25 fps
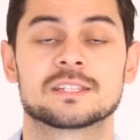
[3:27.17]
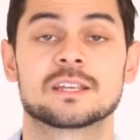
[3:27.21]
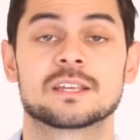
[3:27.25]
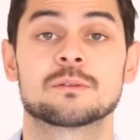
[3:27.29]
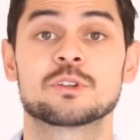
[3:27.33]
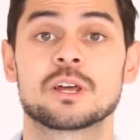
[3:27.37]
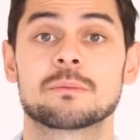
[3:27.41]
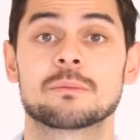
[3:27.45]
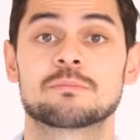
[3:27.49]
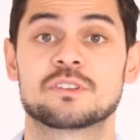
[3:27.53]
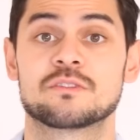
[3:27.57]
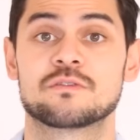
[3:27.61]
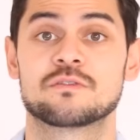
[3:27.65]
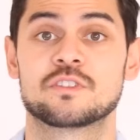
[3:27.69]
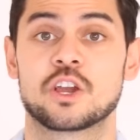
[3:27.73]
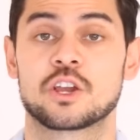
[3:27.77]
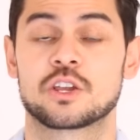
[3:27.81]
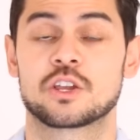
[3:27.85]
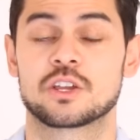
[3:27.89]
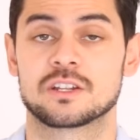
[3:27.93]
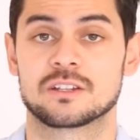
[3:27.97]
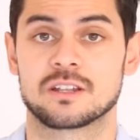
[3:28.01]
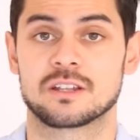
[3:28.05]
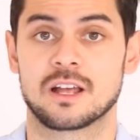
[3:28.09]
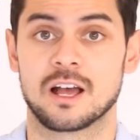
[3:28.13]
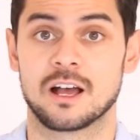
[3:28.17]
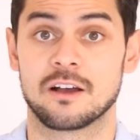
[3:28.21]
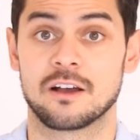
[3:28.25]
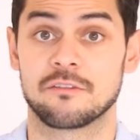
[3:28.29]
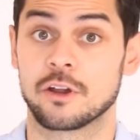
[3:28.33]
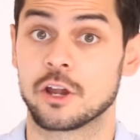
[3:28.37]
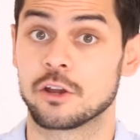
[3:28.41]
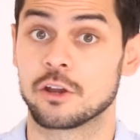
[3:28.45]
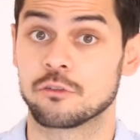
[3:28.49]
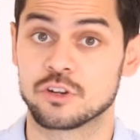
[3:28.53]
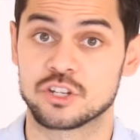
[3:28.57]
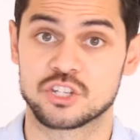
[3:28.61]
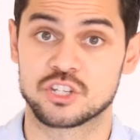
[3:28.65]
Some types of yogurt are
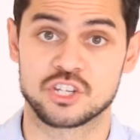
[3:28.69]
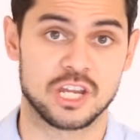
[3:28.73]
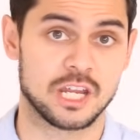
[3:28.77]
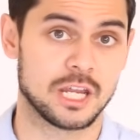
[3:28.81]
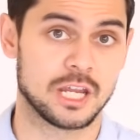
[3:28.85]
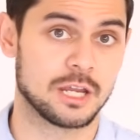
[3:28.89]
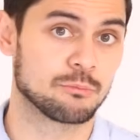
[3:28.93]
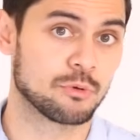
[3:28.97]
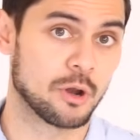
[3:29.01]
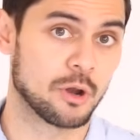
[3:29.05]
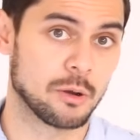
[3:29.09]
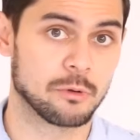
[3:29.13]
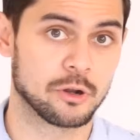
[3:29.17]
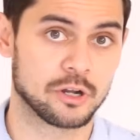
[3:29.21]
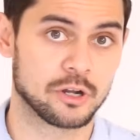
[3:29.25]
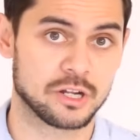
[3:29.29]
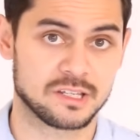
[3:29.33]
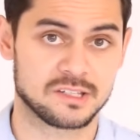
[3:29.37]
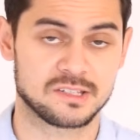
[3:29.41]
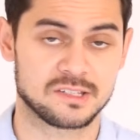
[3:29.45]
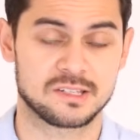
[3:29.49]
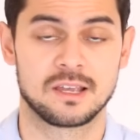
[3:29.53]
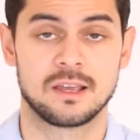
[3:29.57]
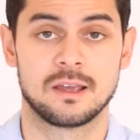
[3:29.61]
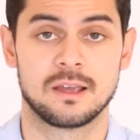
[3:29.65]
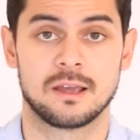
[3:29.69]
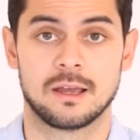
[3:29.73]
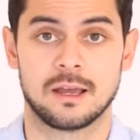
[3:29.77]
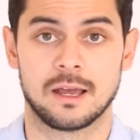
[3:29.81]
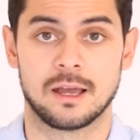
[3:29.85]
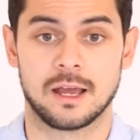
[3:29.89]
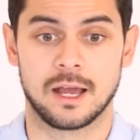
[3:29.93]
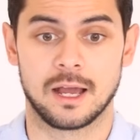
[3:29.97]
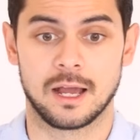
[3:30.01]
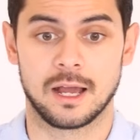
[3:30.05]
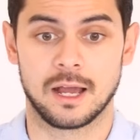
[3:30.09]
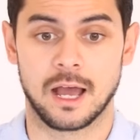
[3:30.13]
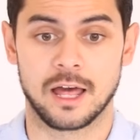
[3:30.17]
very rich in probiotics,
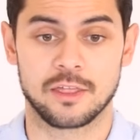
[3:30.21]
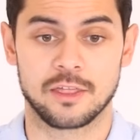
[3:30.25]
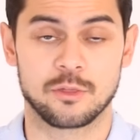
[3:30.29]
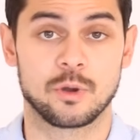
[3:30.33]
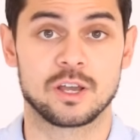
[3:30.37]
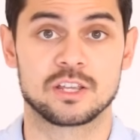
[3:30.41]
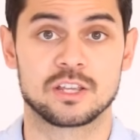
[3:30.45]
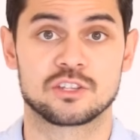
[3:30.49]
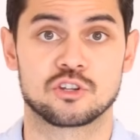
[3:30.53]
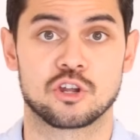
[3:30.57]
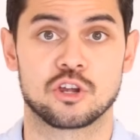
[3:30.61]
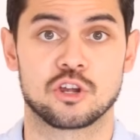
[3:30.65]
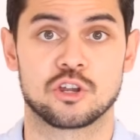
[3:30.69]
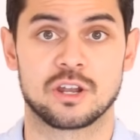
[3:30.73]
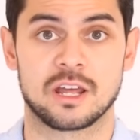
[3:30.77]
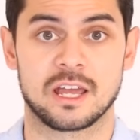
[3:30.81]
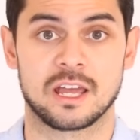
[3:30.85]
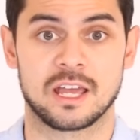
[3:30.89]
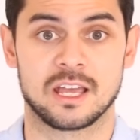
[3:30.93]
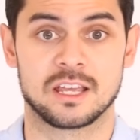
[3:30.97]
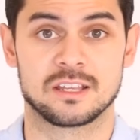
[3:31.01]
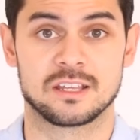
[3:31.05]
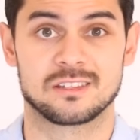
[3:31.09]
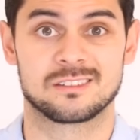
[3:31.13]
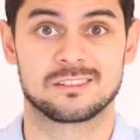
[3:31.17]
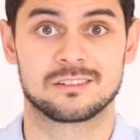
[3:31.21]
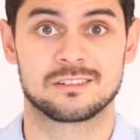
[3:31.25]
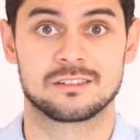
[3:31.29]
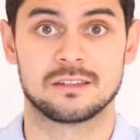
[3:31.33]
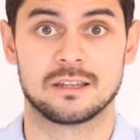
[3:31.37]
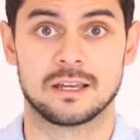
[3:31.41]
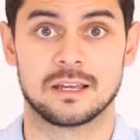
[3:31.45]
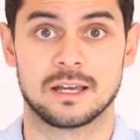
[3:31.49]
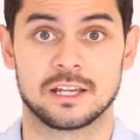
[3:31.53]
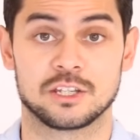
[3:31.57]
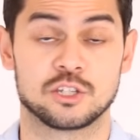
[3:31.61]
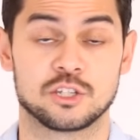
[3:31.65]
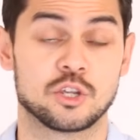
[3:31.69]
uh, otherwise known as
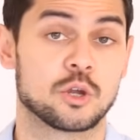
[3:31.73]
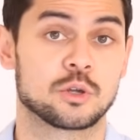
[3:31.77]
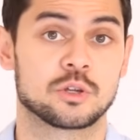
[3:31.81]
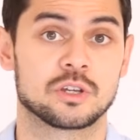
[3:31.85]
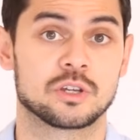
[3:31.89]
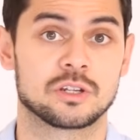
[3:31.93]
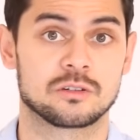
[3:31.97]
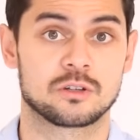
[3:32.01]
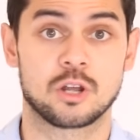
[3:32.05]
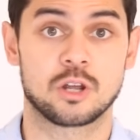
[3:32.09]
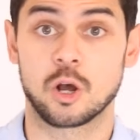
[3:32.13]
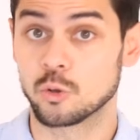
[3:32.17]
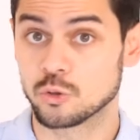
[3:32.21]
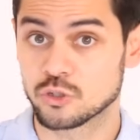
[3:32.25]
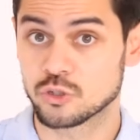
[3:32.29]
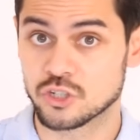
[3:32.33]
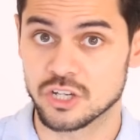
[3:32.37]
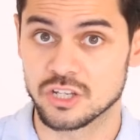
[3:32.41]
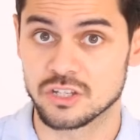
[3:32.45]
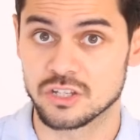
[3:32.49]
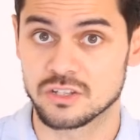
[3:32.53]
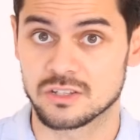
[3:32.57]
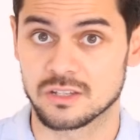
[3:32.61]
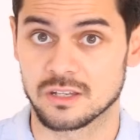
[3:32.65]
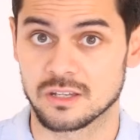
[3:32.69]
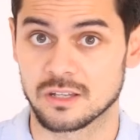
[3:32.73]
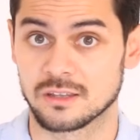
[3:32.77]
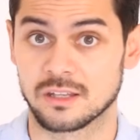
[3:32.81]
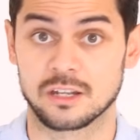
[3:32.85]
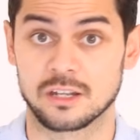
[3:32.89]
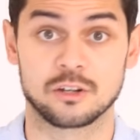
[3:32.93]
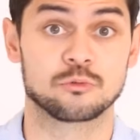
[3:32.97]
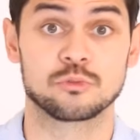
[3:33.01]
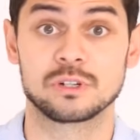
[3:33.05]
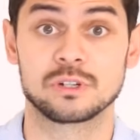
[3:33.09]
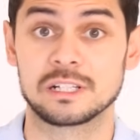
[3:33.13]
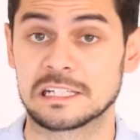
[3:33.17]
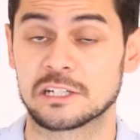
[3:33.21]
uh, yogurt cultures that
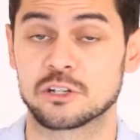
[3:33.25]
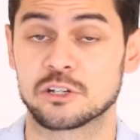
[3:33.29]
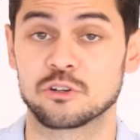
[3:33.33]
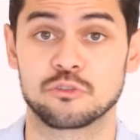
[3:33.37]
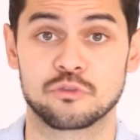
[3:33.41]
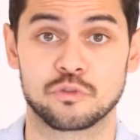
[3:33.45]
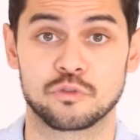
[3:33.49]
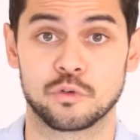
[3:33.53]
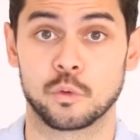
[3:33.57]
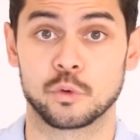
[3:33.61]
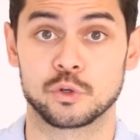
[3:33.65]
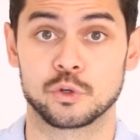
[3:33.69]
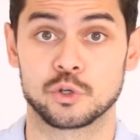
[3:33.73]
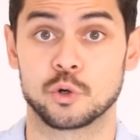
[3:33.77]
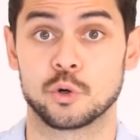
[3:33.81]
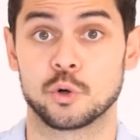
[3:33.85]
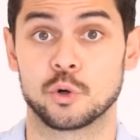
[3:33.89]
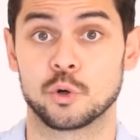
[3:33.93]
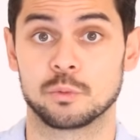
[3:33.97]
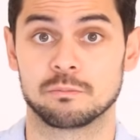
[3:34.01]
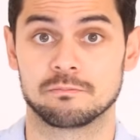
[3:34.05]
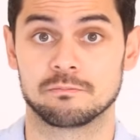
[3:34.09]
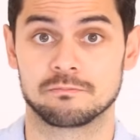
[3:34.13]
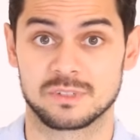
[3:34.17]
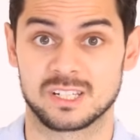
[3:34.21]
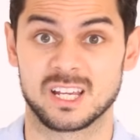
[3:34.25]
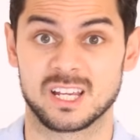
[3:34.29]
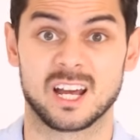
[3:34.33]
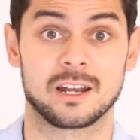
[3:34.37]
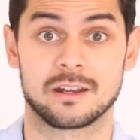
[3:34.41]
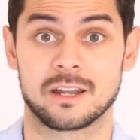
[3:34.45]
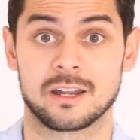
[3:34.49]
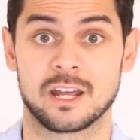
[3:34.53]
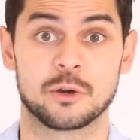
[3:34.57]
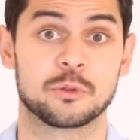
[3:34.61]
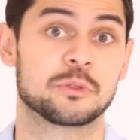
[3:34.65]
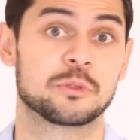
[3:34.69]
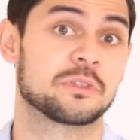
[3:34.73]
are really good for your
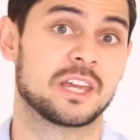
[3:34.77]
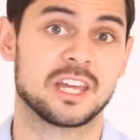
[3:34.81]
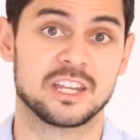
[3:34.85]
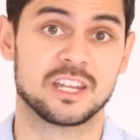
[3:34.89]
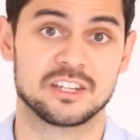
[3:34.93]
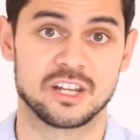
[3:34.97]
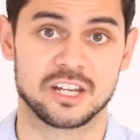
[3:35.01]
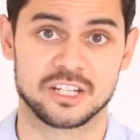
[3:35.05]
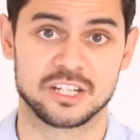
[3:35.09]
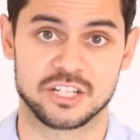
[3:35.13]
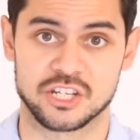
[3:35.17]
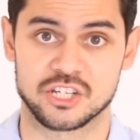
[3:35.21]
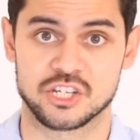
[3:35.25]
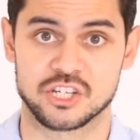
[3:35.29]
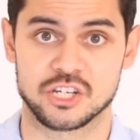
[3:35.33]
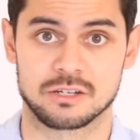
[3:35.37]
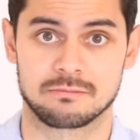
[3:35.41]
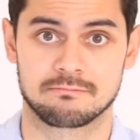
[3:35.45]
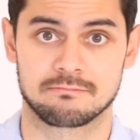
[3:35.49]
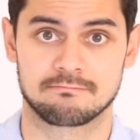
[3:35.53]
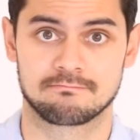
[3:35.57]
gut health and digestion.